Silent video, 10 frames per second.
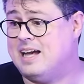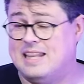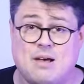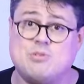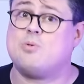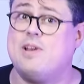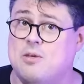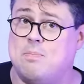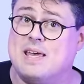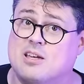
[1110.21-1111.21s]
and that was one of the
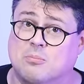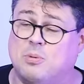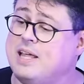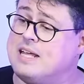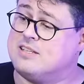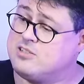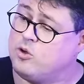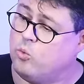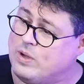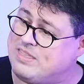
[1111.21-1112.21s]
big complaints
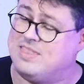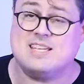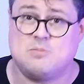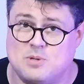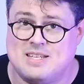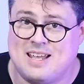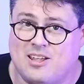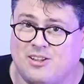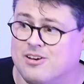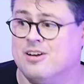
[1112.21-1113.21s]
with this
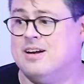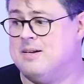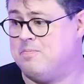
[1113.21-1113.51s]
particular